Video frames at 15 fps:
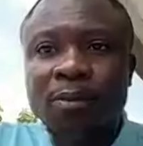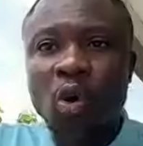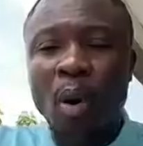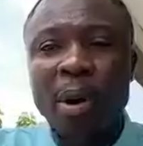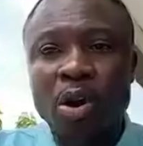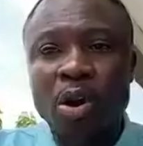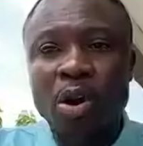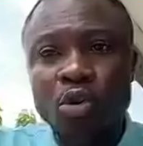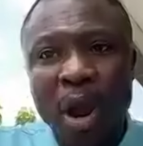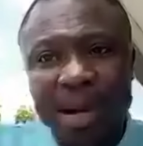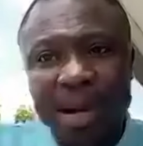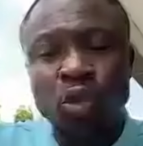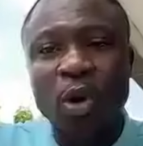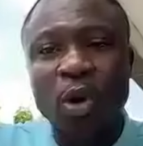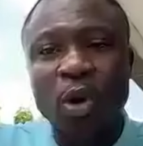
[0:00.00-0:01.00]
Or more under
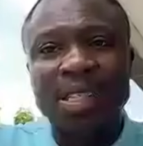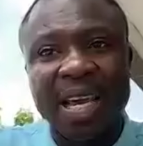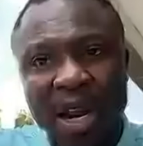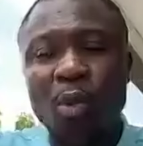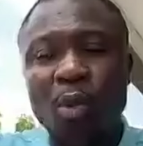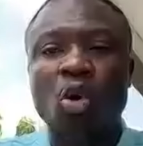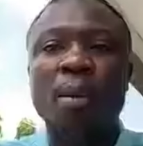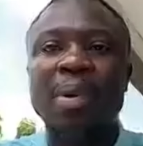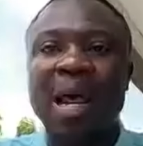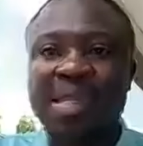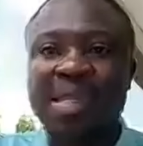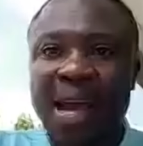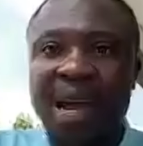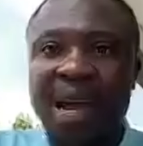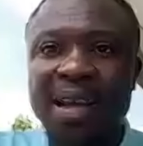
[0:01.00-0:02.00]
20 and more
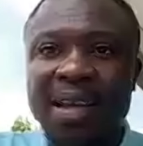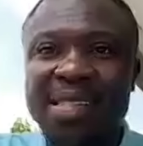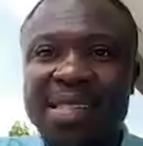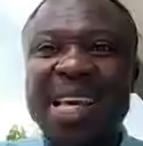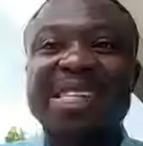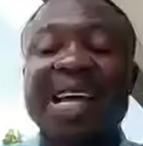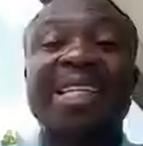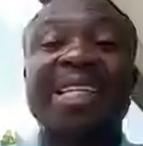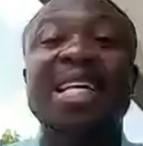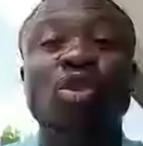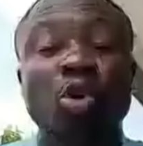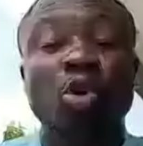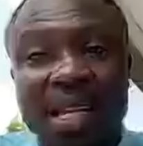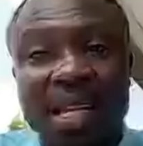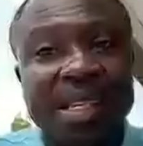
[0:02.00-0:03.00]
Koblaxa. See, starting
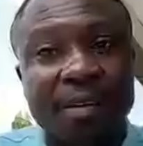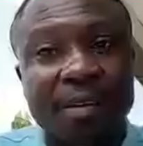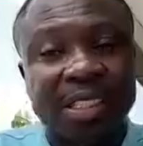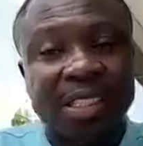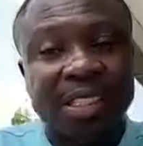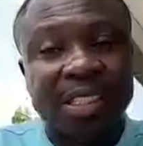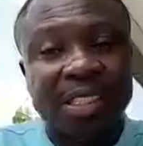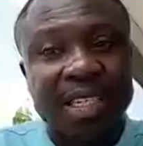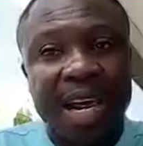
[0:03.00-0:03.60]
in 2017.